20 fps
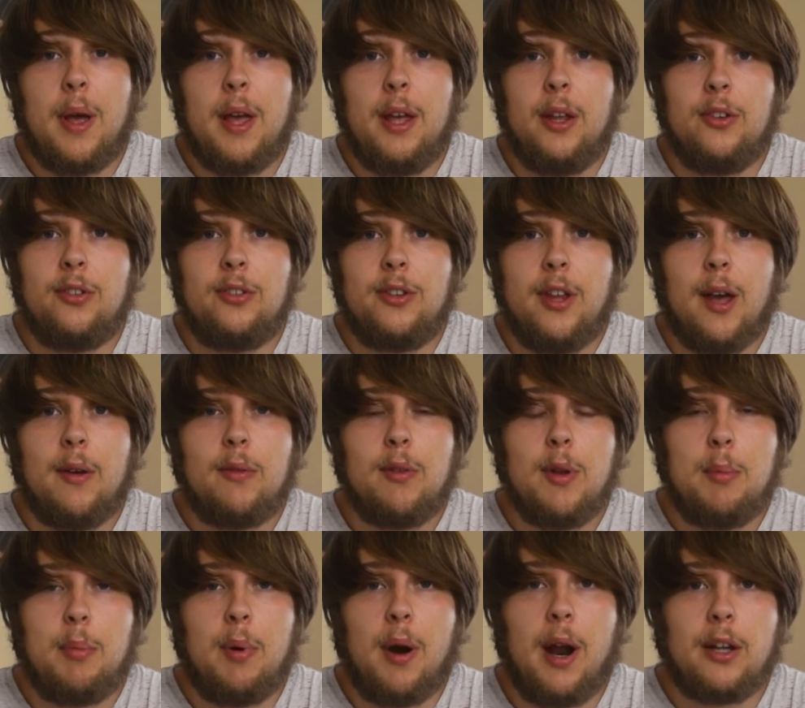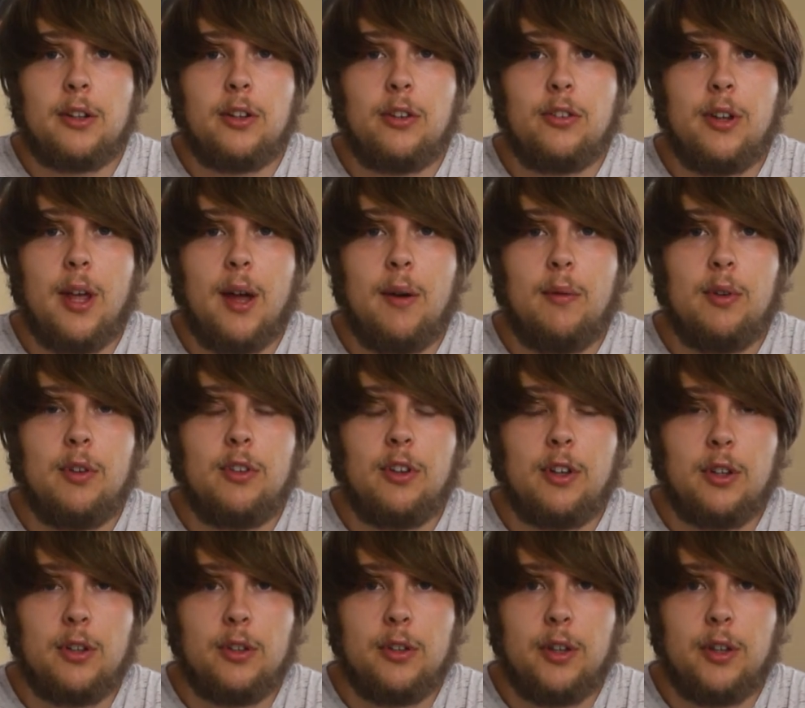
is definitely practice every single